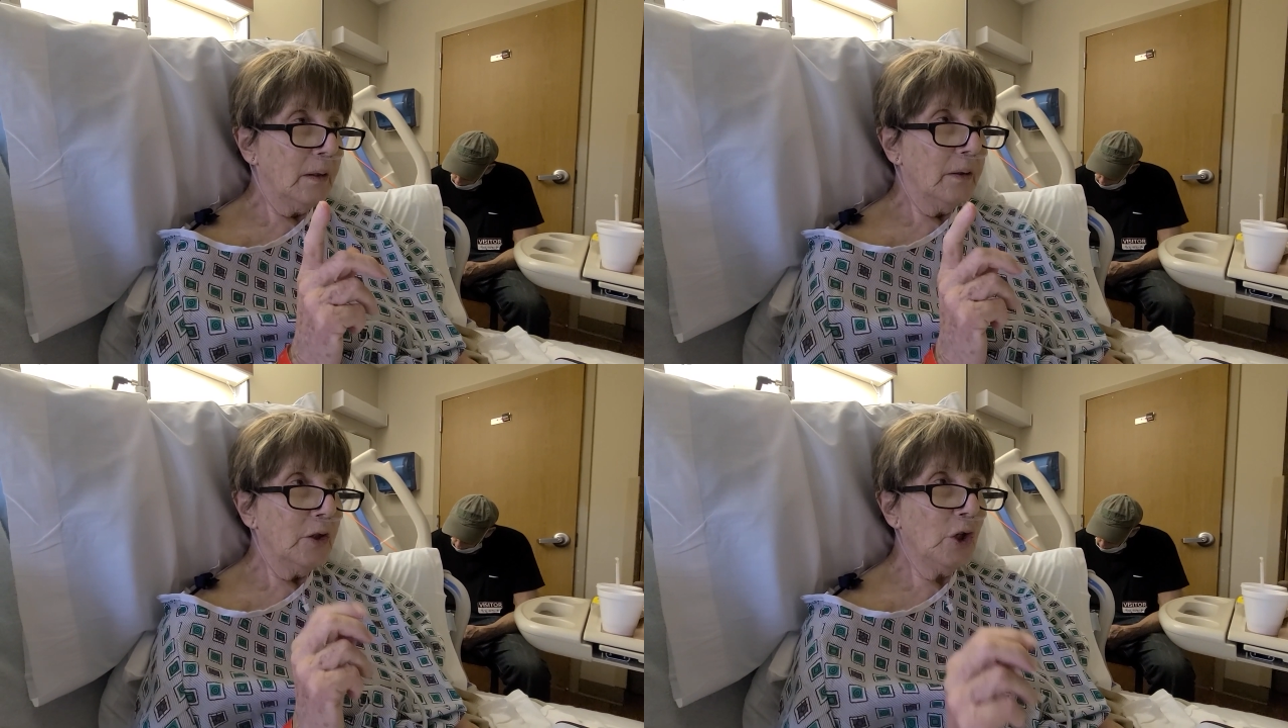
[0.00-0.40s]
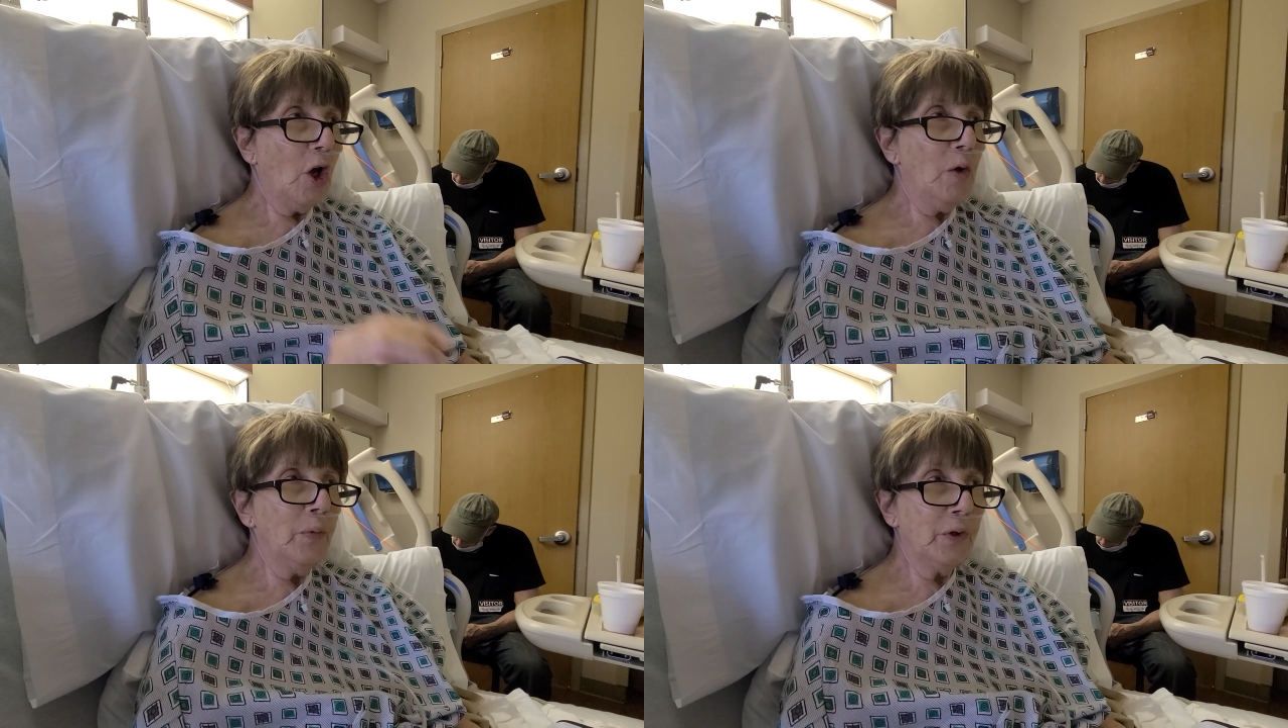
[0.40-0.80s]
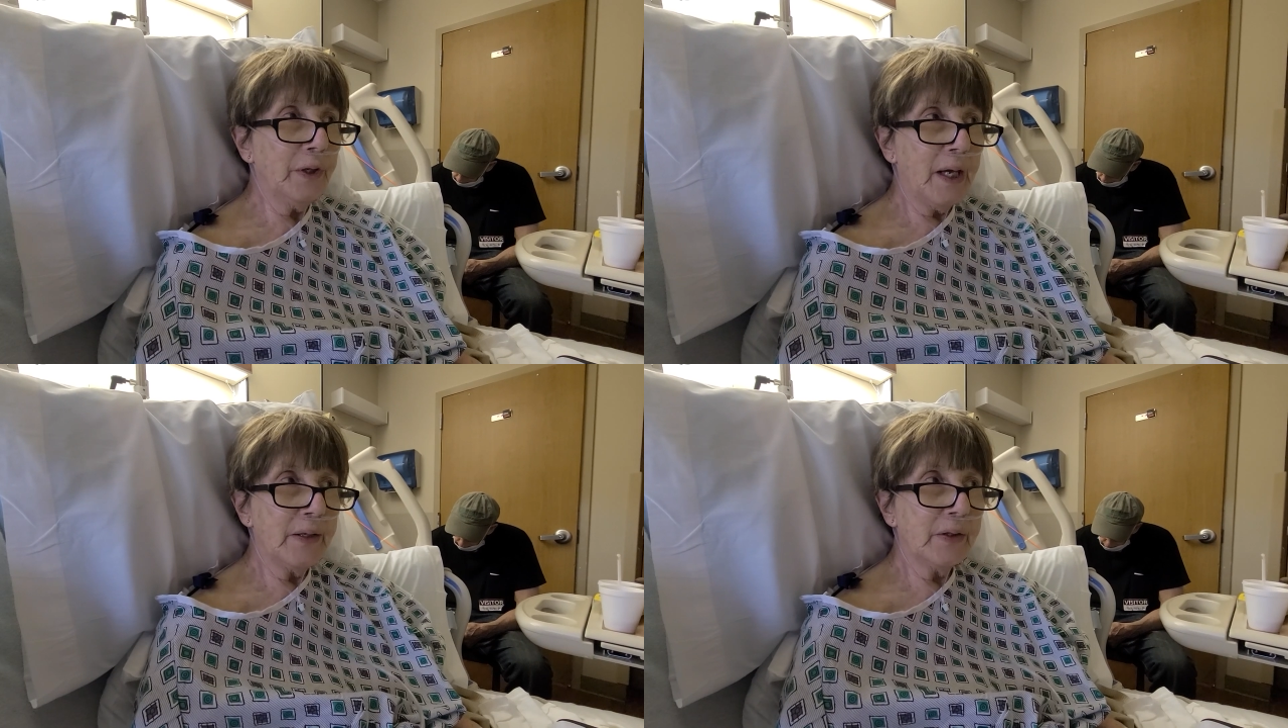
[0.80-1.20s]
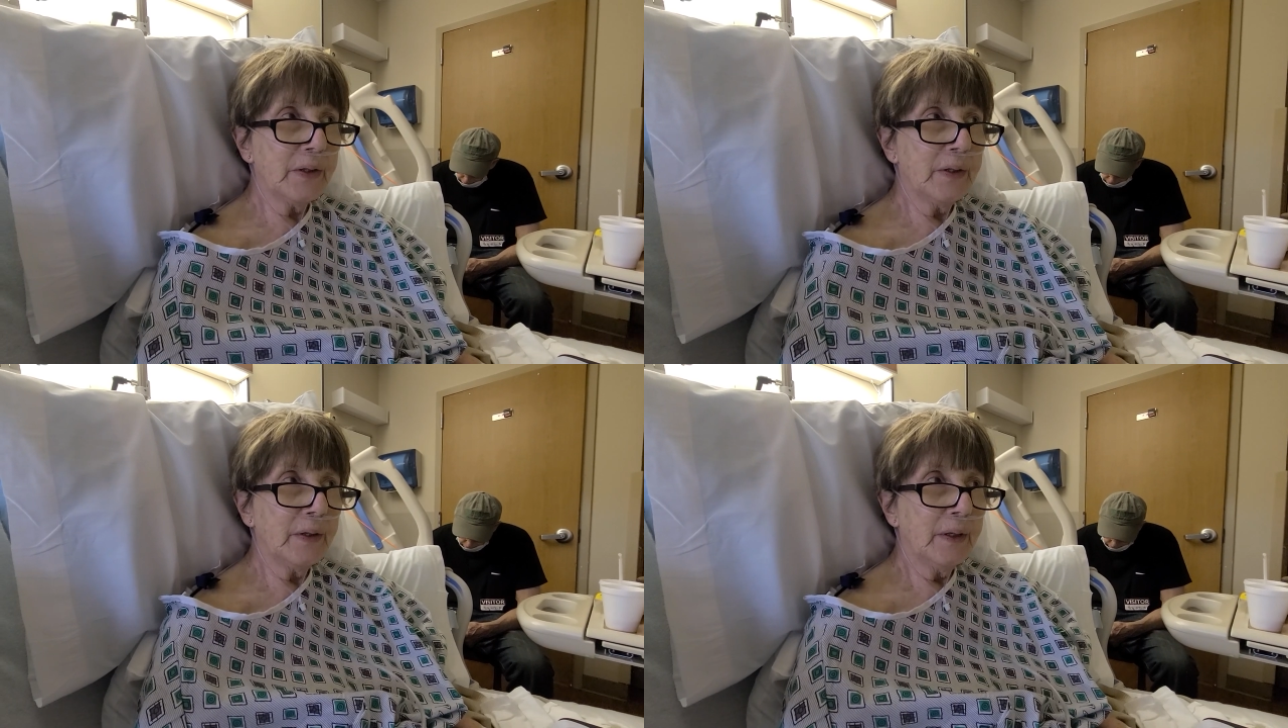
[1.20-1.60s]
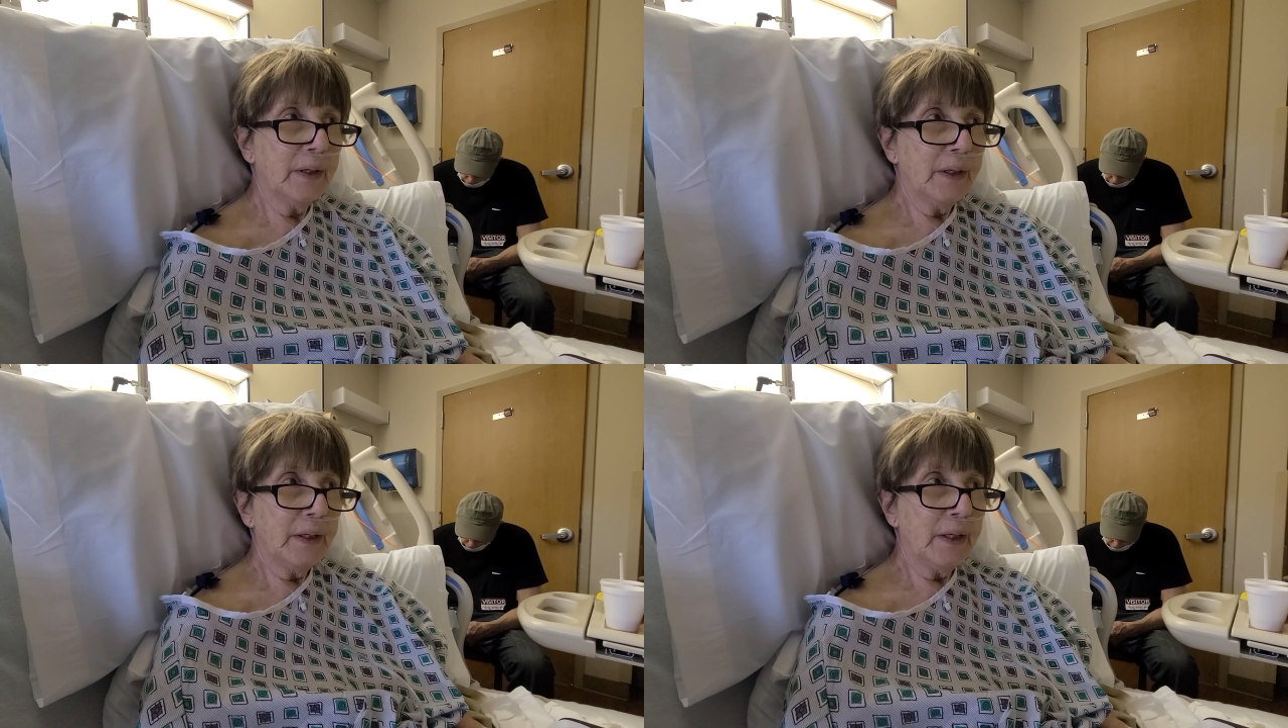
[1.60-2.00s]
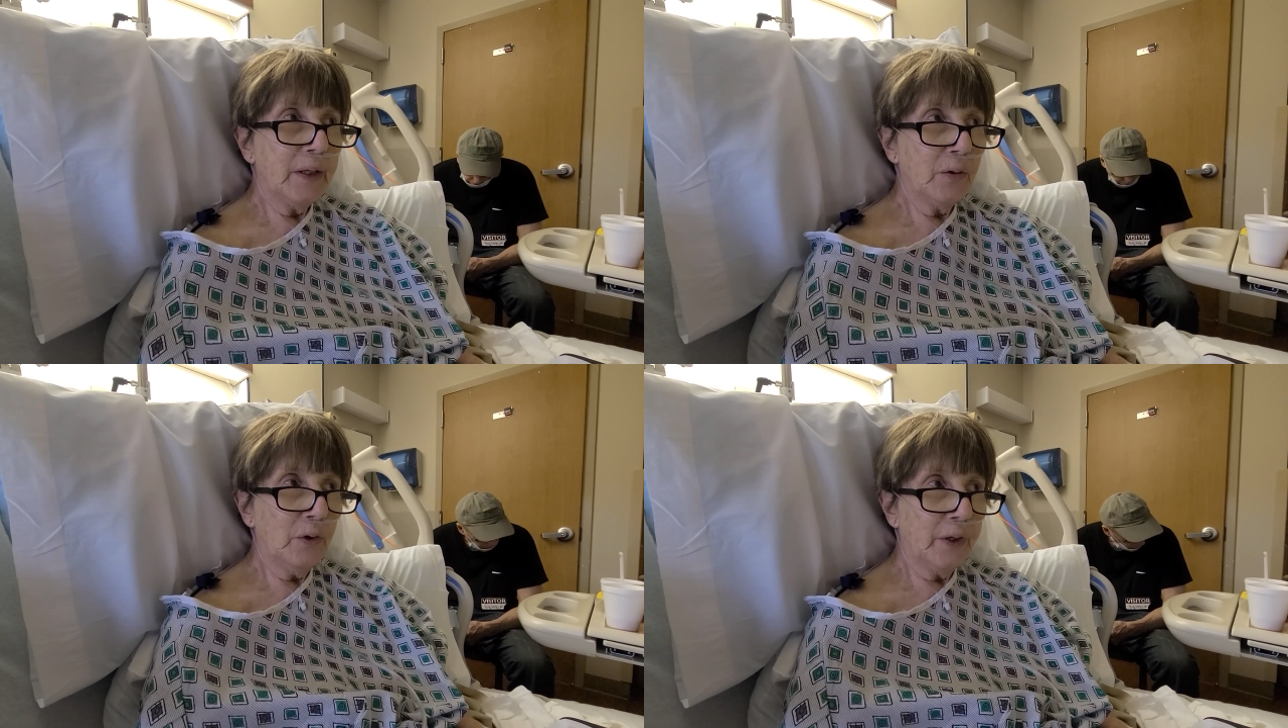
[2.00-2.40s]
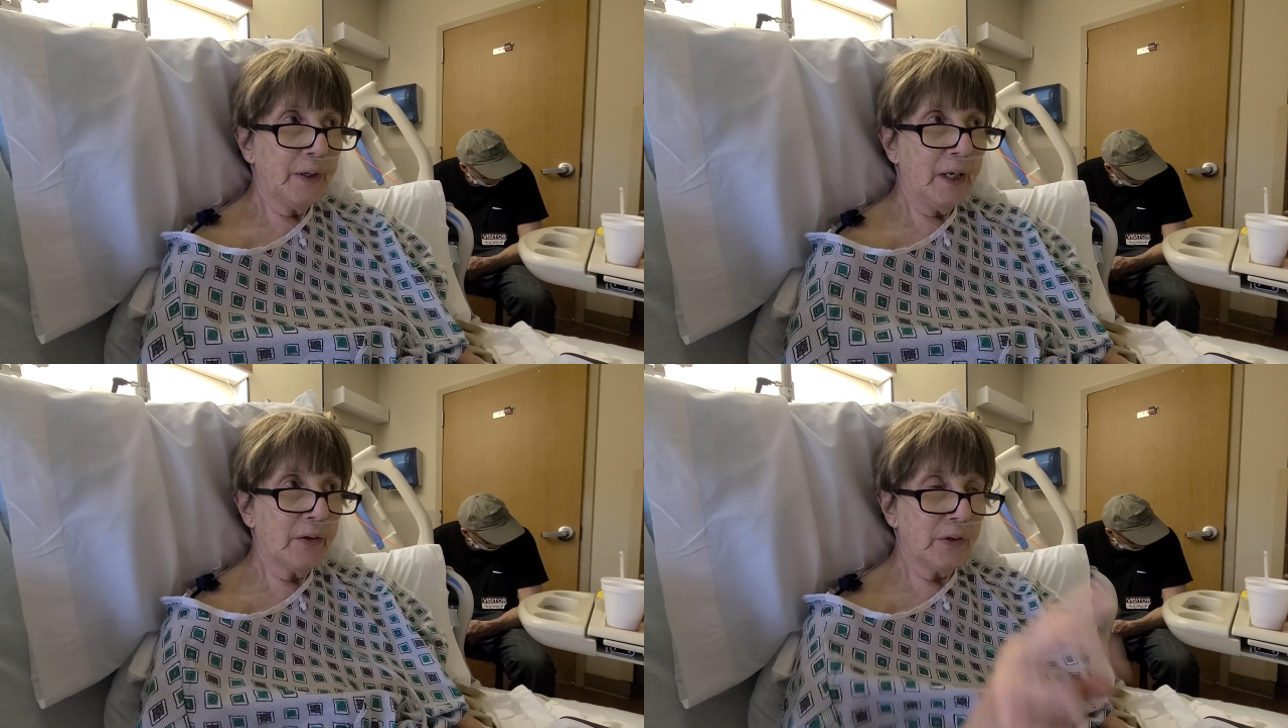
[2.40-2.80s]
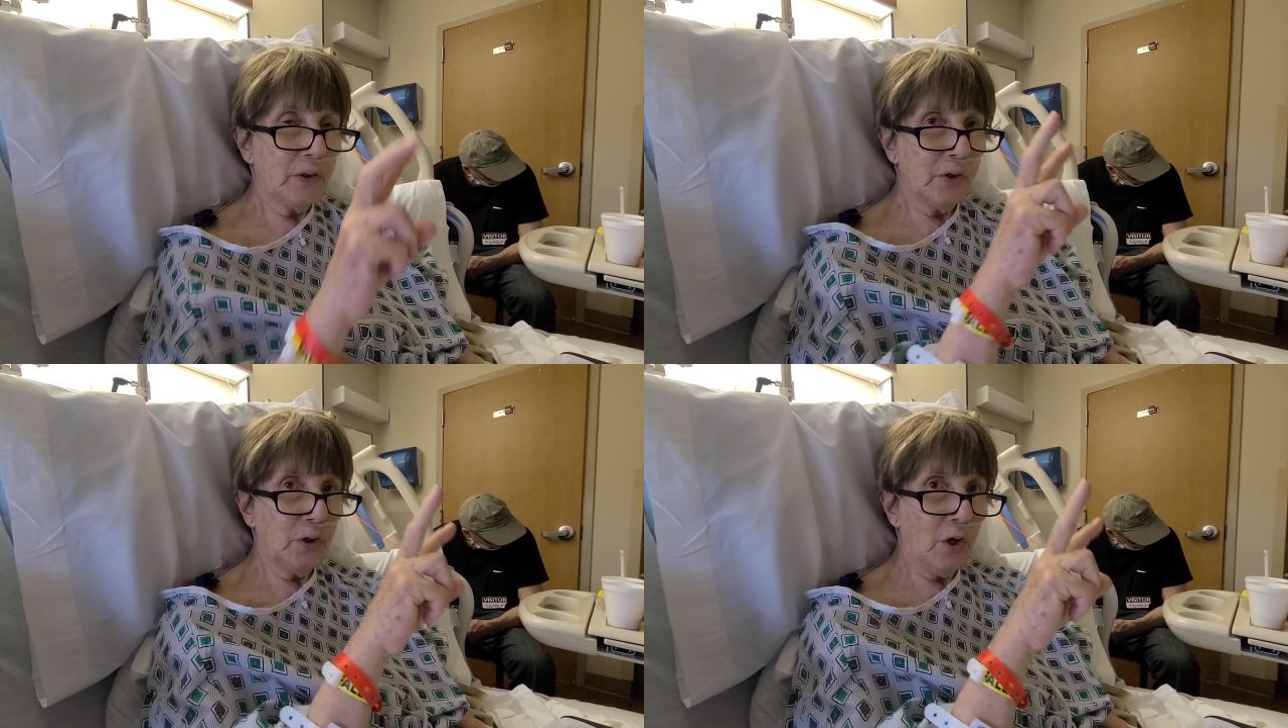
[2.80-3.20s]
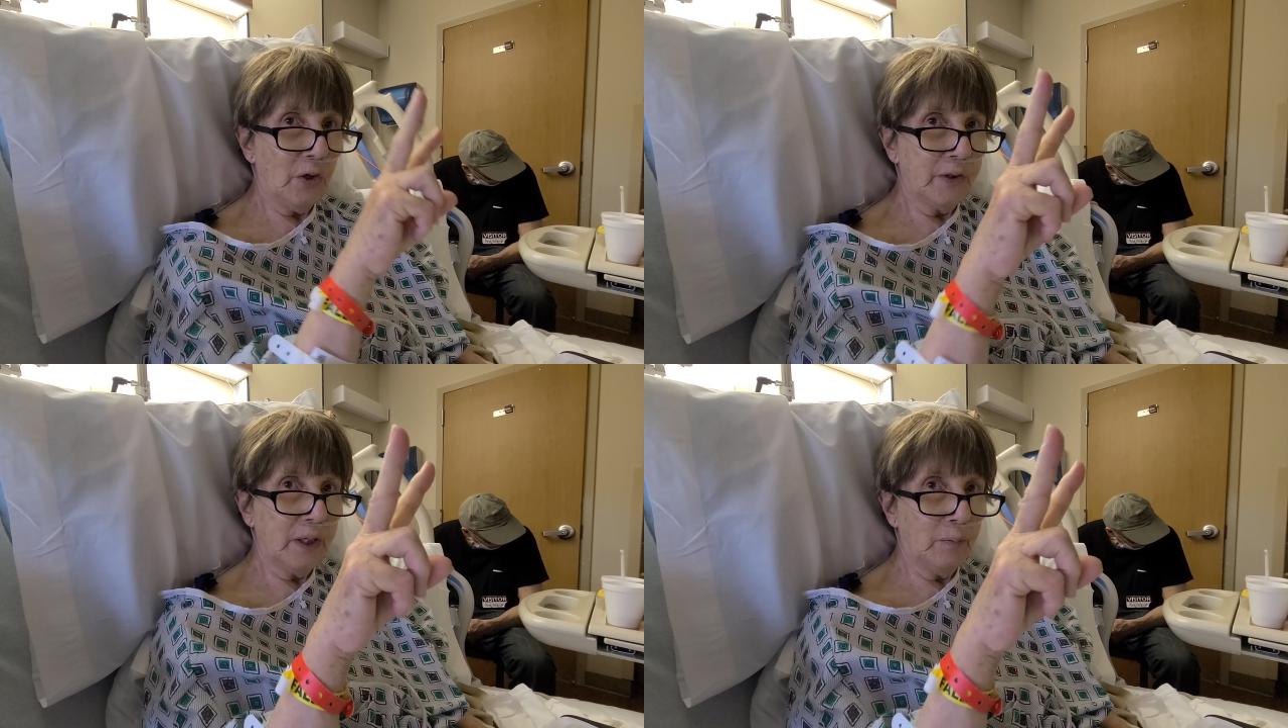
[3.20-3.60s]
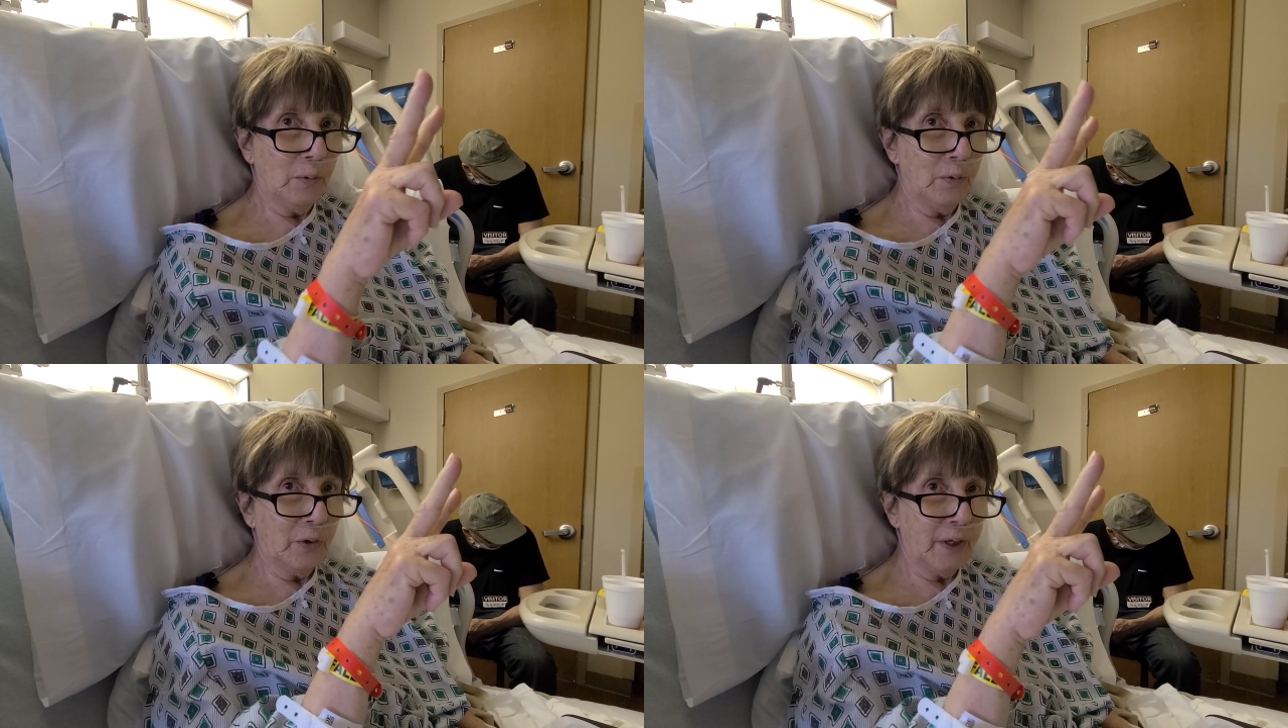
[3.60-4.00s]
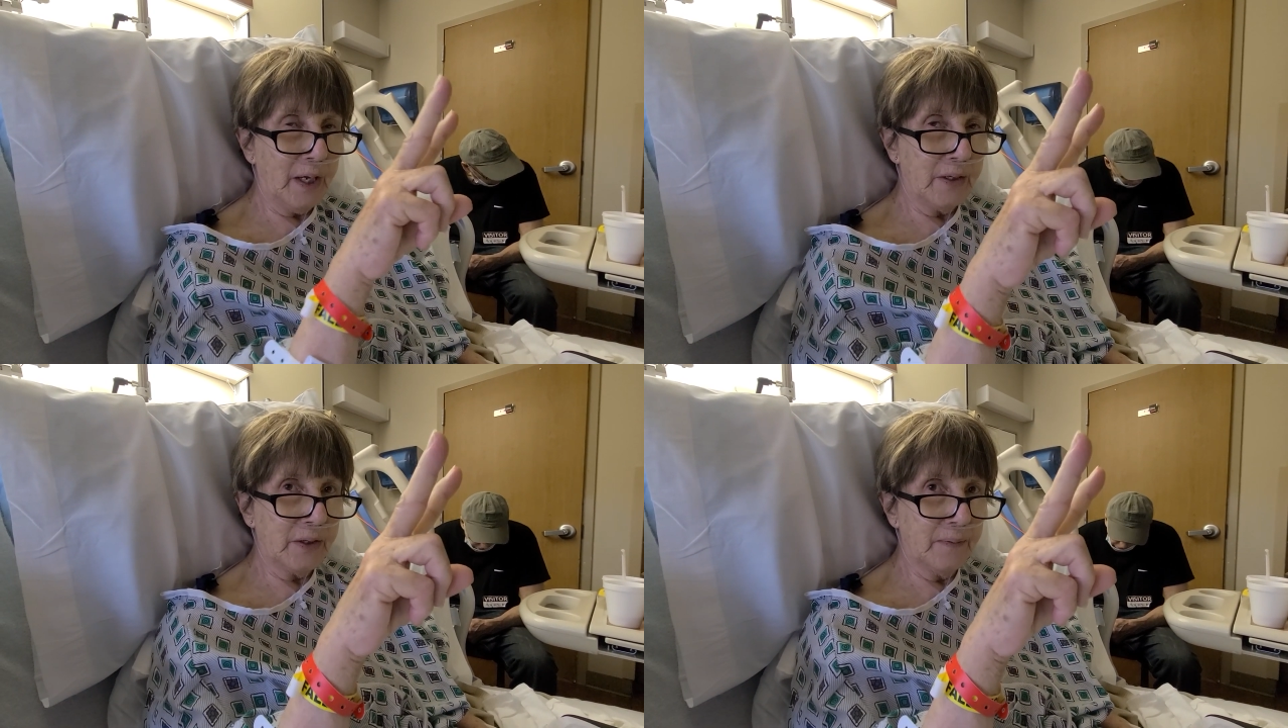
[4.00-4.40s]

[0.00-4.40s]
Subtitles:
the tall bookcase in Oregon House, the tall double bookcase.